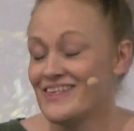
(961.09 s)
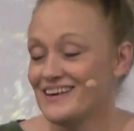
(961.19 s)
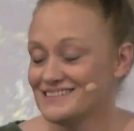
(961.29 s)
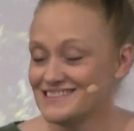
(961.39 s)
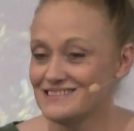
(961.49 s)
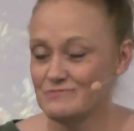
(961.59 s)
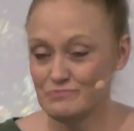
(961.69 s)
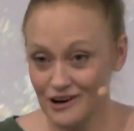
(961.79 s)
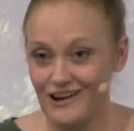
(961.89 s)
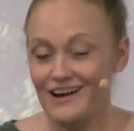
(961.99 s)
that's
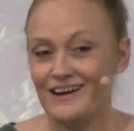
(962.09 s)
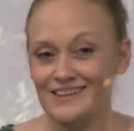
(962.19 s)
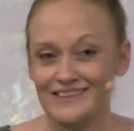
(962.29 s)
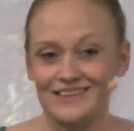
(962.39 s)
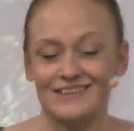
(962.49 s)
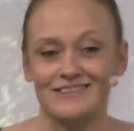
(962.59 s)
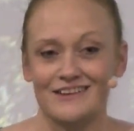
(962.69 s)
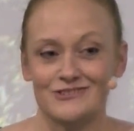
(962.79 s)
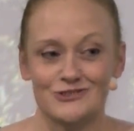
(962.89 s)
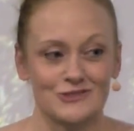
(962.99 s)
pride, and
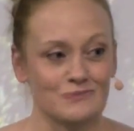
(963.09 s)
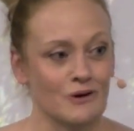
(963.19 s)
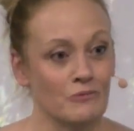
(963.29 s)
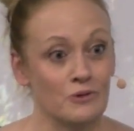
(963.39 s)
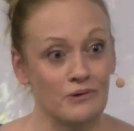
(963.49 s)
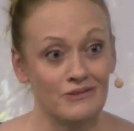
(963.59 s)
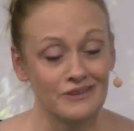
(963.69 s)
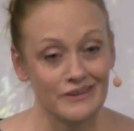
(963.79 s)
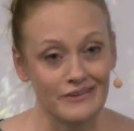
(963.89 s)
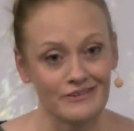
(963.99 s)
that's just what we're prone
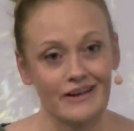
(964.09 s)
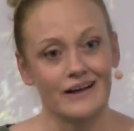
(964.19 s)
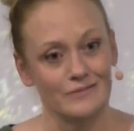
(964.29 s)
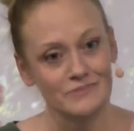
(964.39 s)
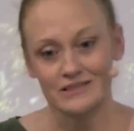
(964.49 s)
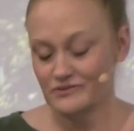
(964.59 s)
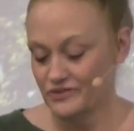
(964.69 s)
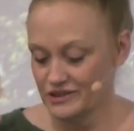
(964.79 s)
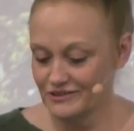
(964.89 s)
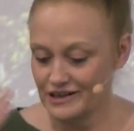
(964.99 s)
to do. Like, I'm going to
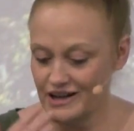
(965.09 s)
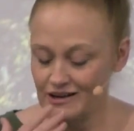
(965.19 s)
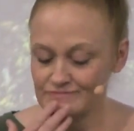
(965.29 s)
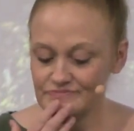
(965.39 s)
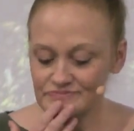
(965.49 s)
figure it out.